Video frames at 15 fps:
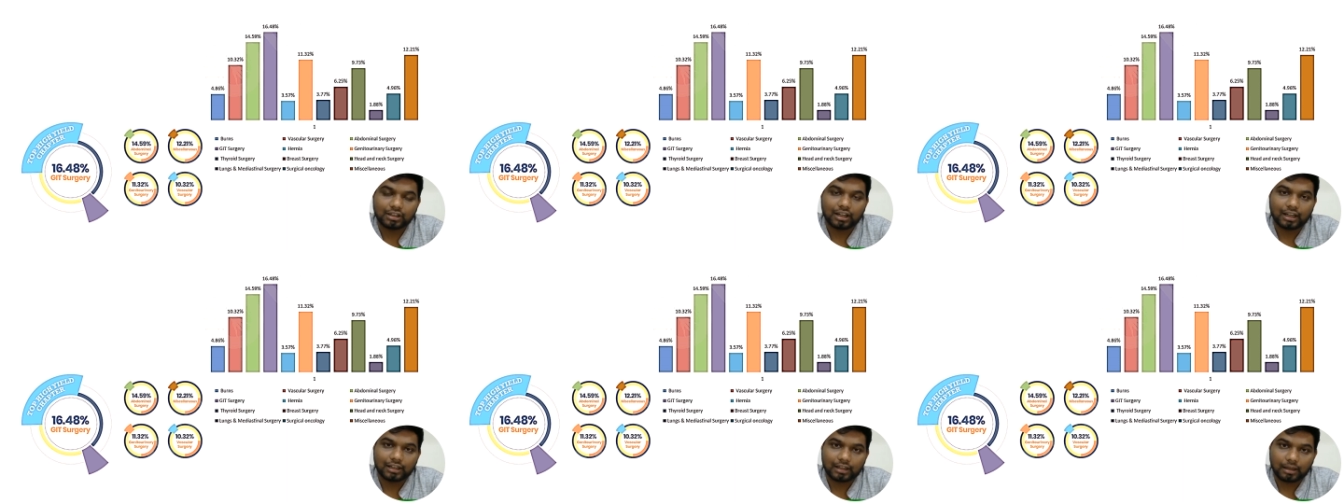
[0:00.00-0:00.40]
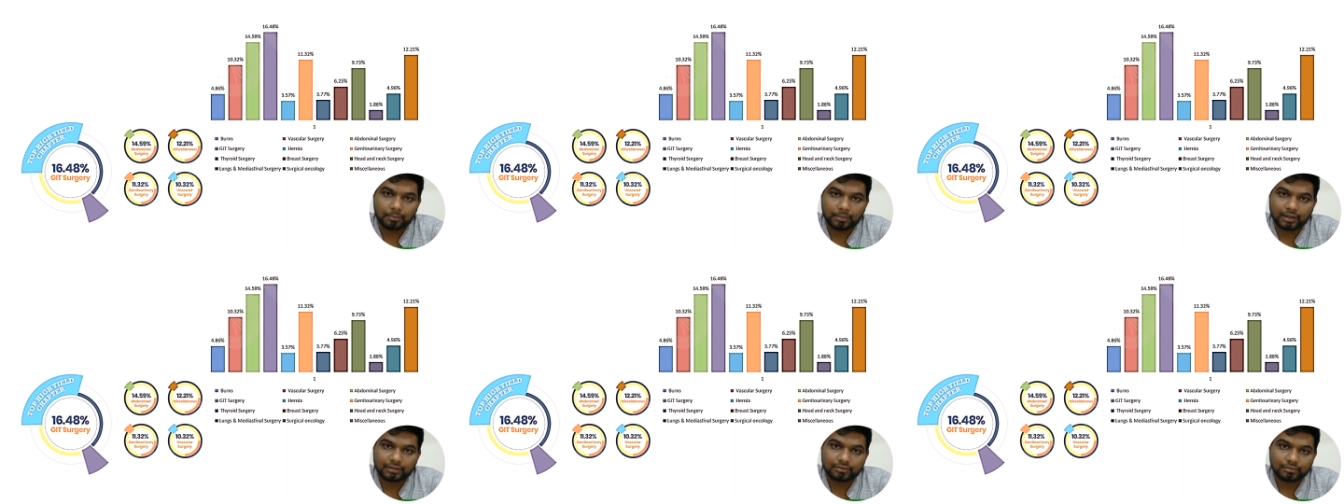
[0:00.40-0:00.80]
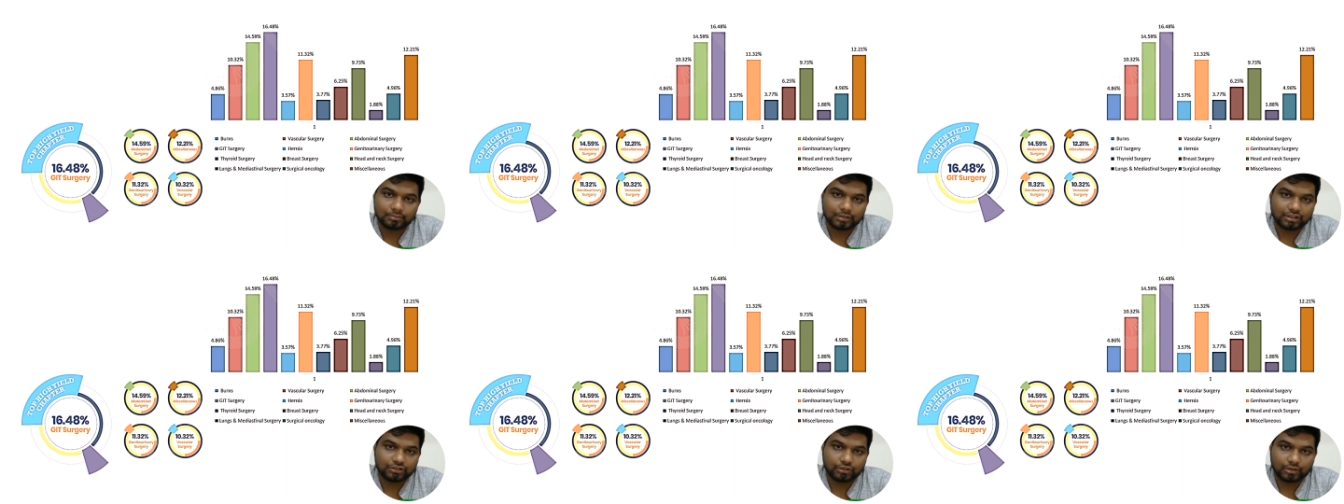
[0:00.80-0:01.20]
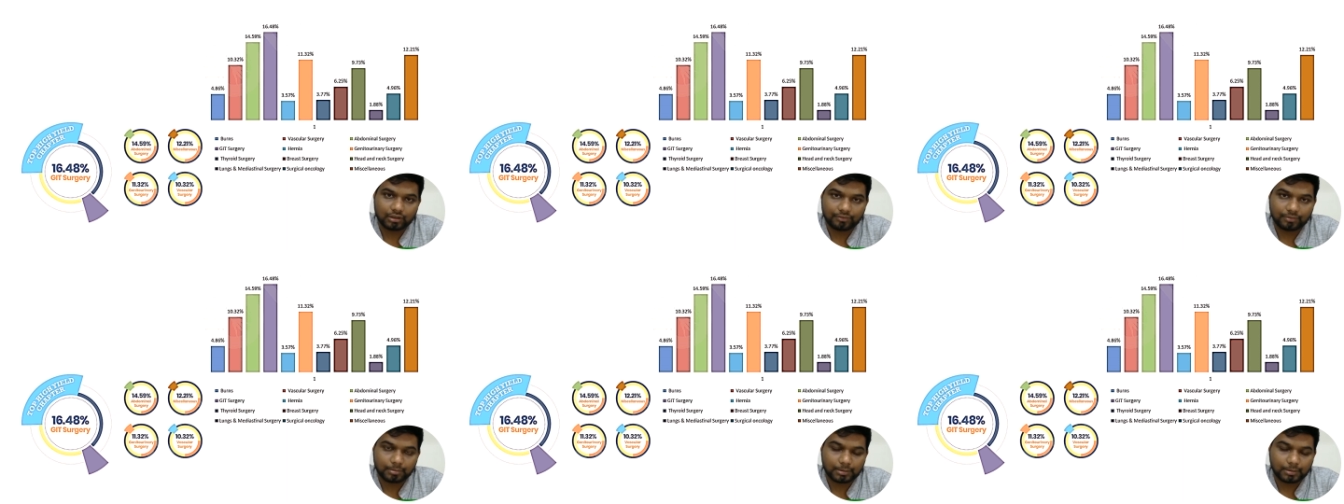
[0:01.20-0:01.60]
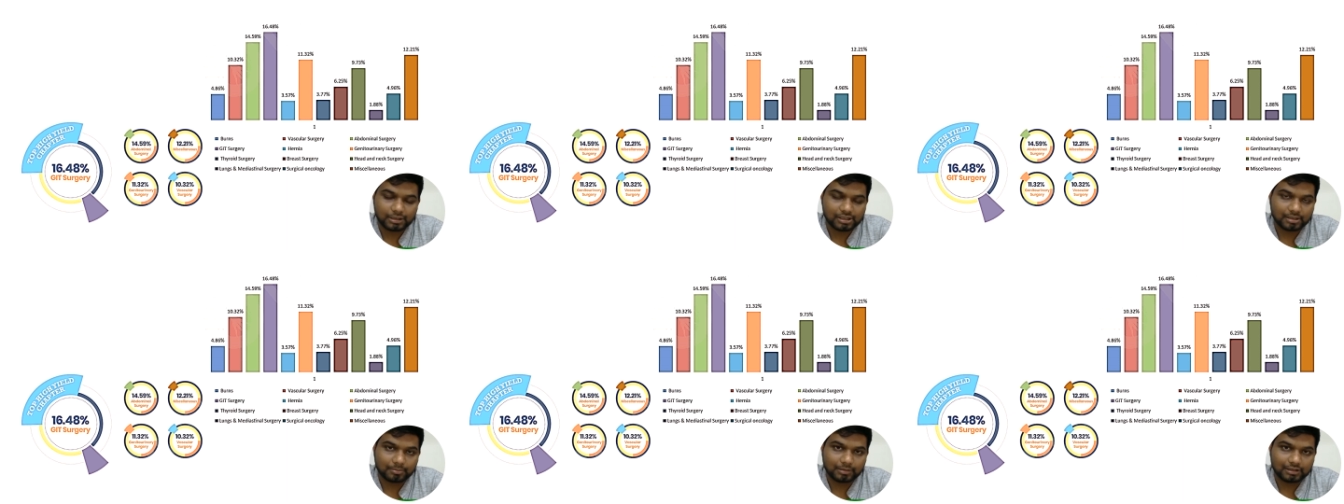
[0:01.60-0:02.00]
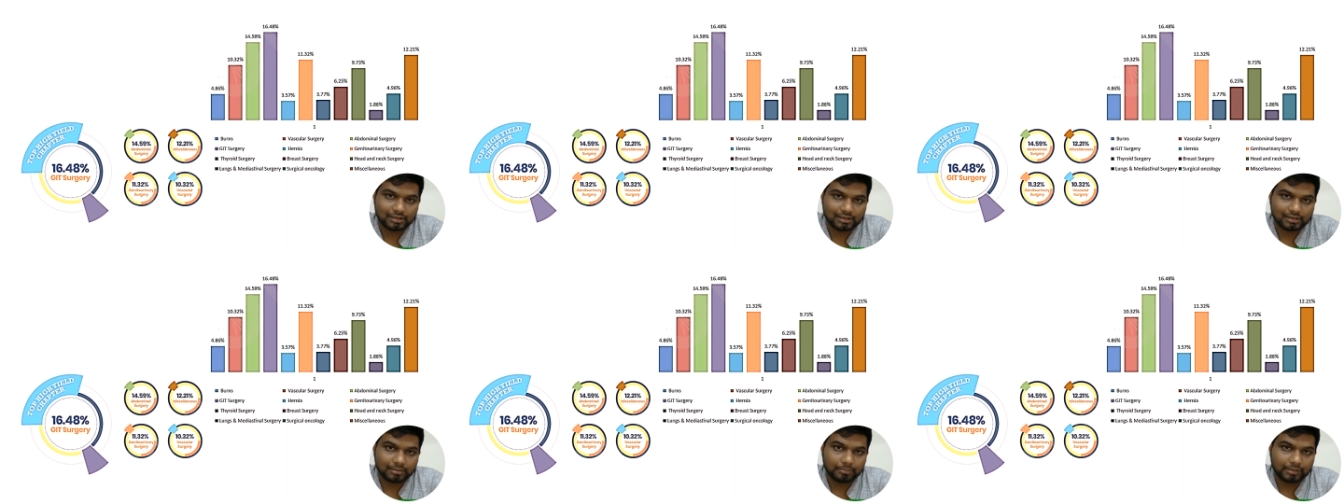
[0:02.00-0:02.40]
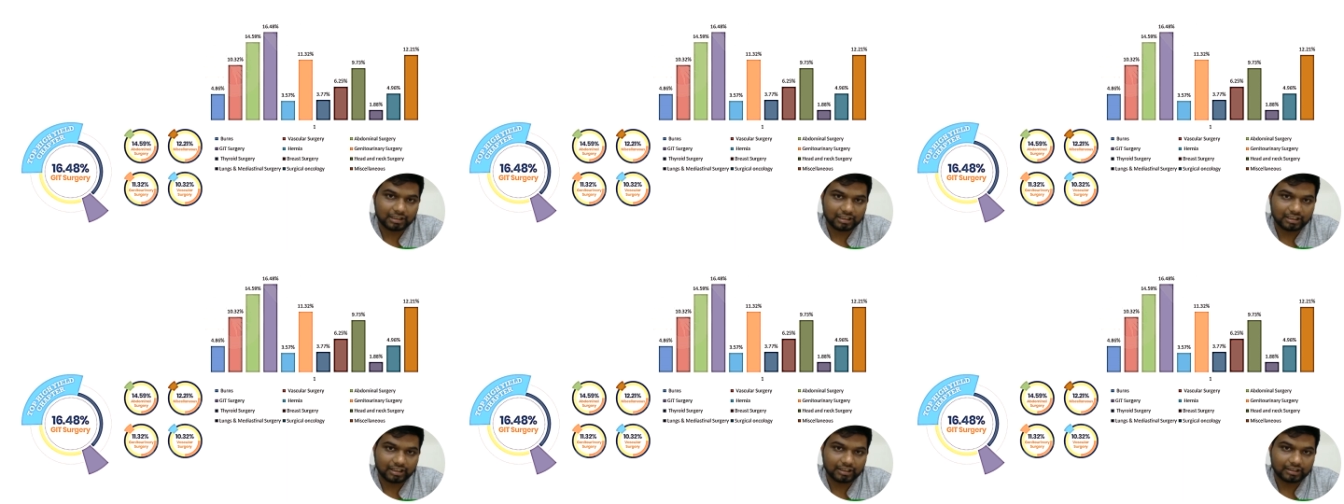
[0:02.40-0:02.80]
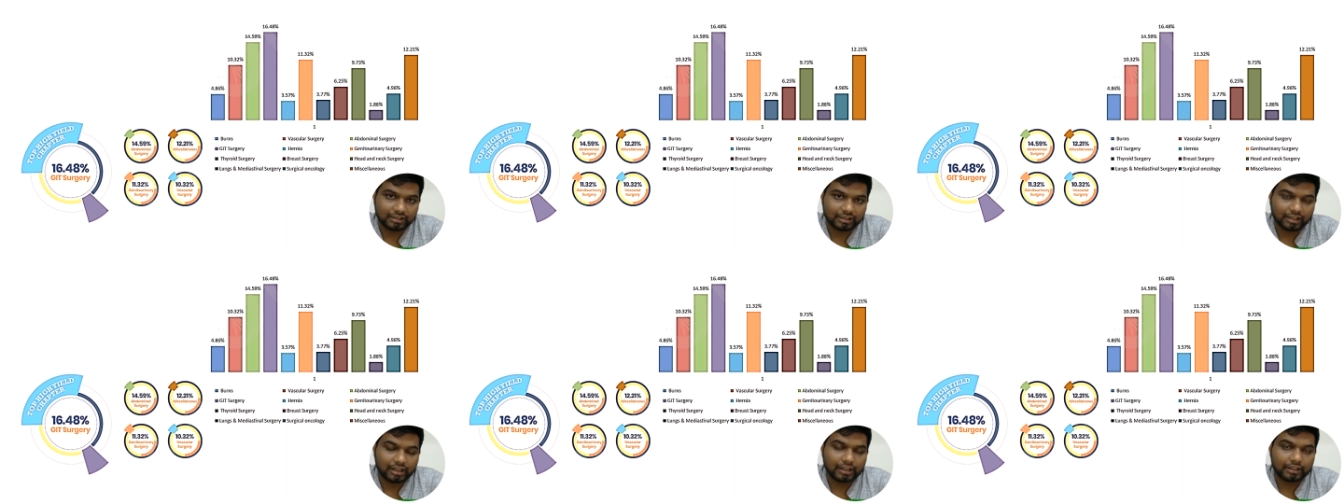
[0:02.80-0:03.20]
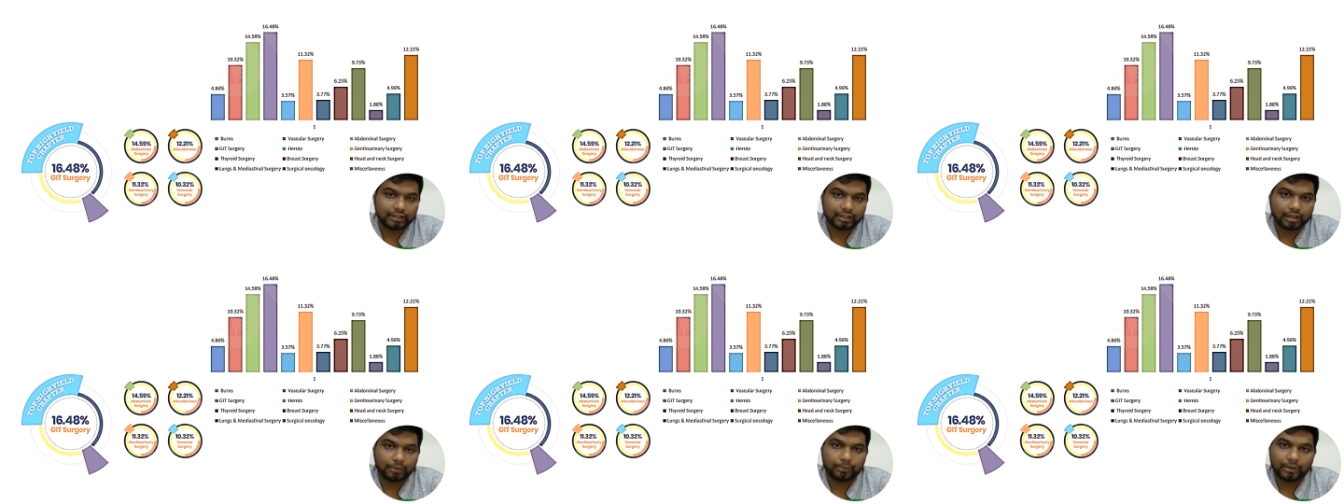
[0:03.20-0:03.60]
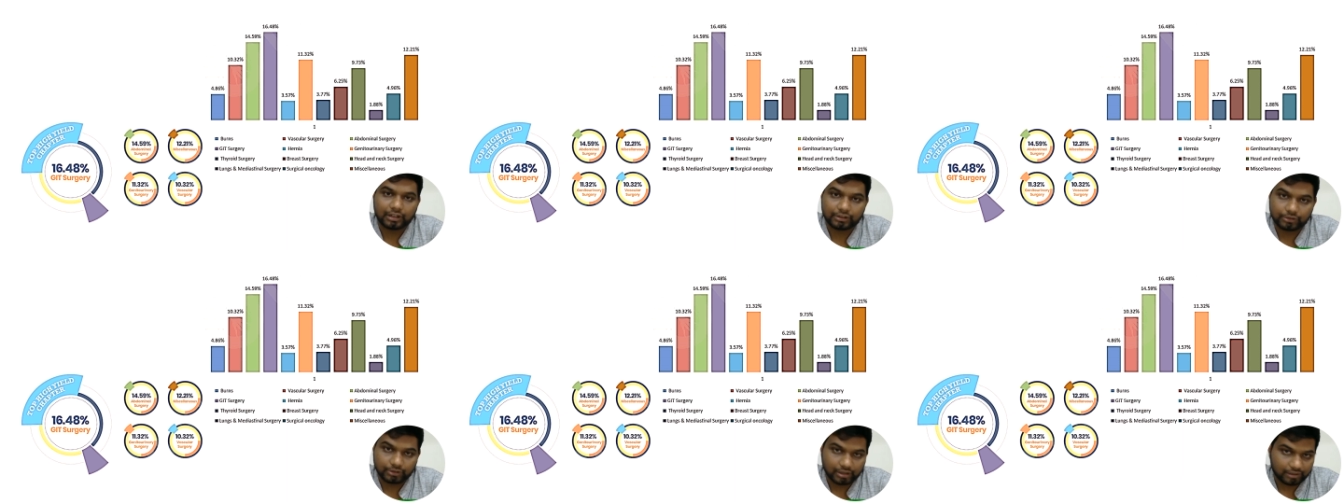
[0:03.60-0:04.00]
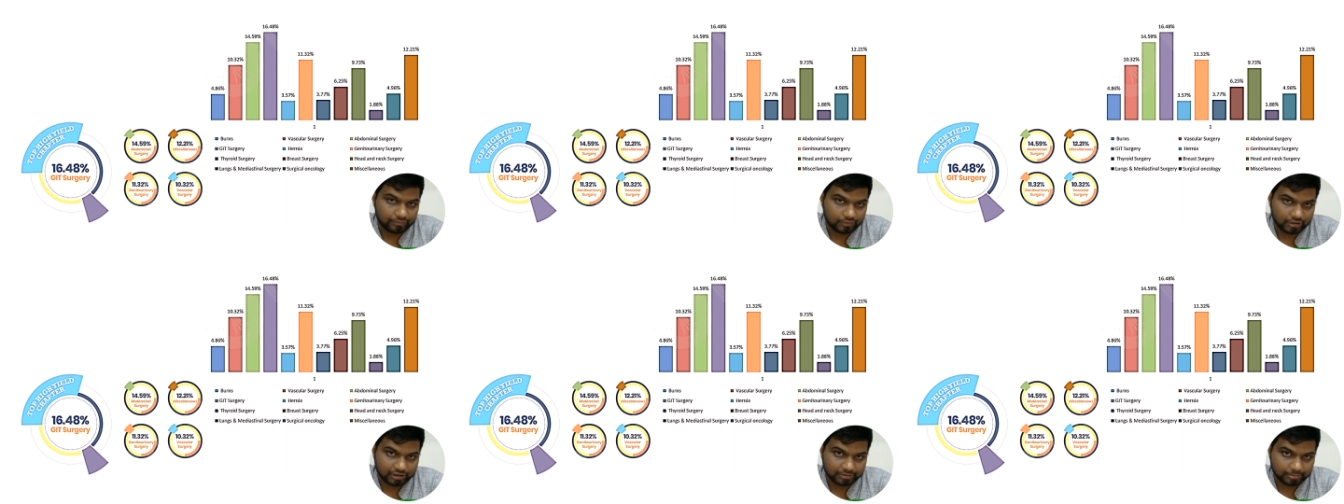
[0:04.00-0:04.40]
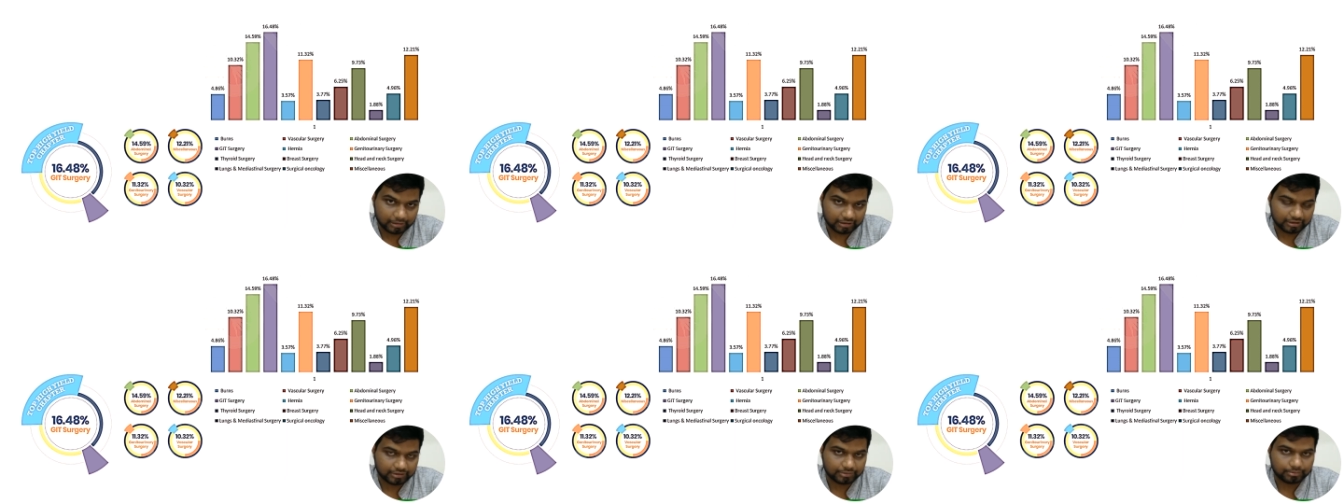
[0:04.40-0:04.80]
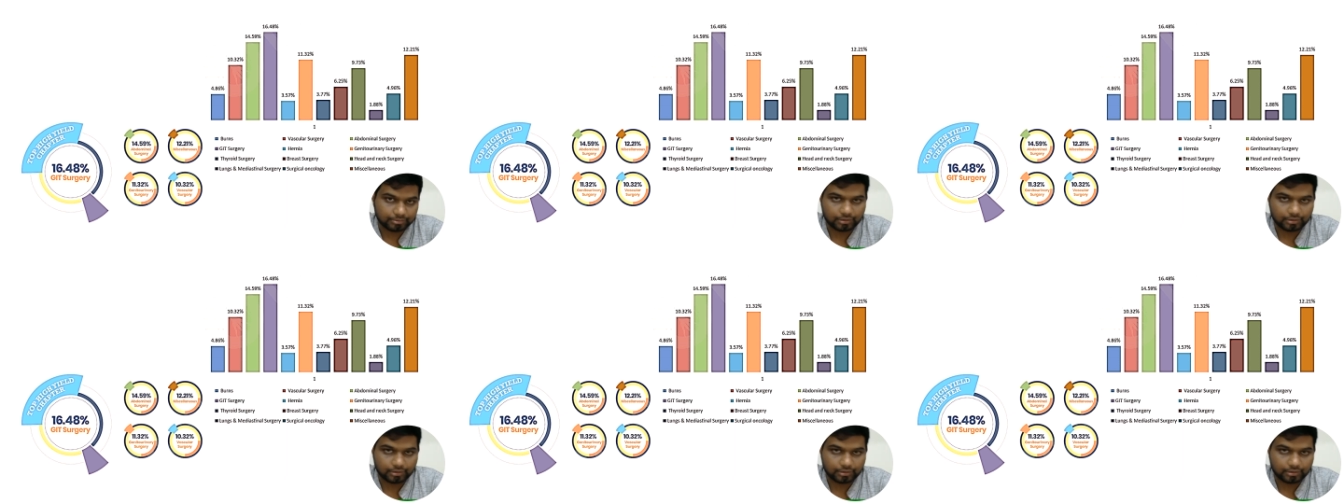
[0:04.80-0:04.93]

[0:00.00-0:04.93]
and apart from that, general principles is a middle area where you have to expect this